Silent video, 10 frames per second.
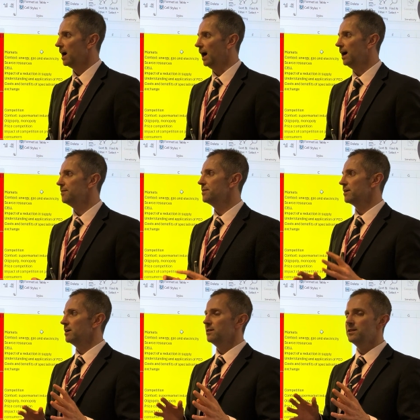And
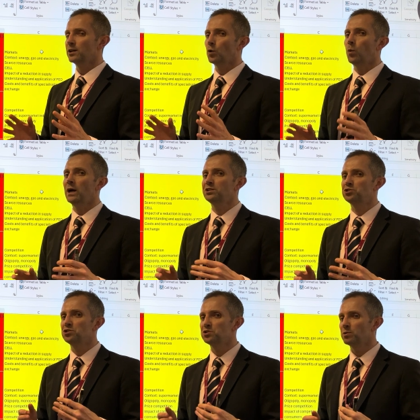the
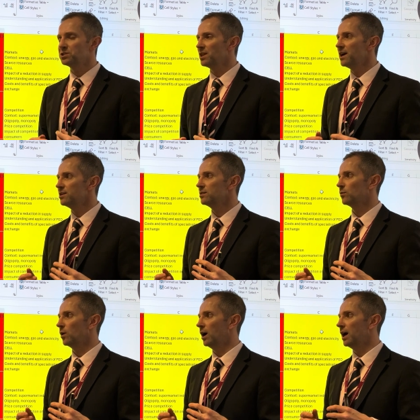questions which then
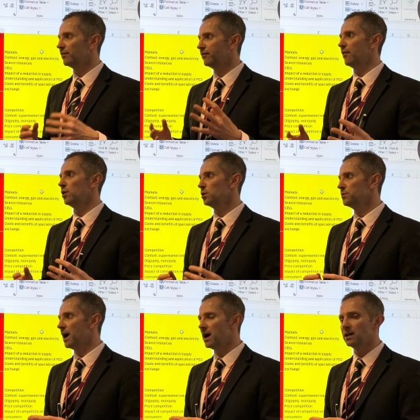uh, followed
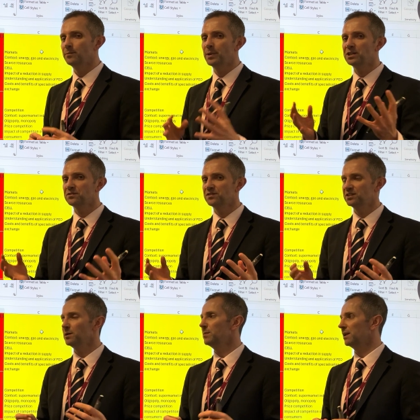that piece of
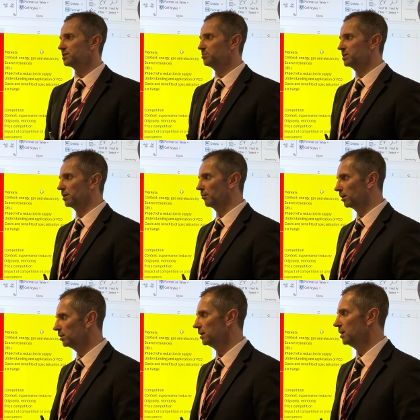stimulus
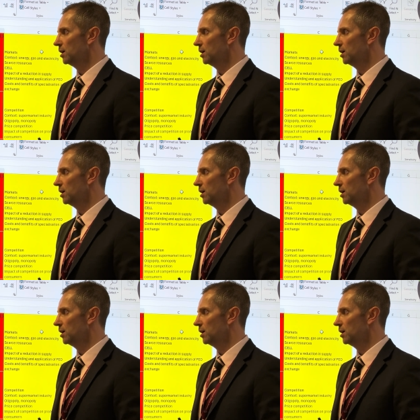material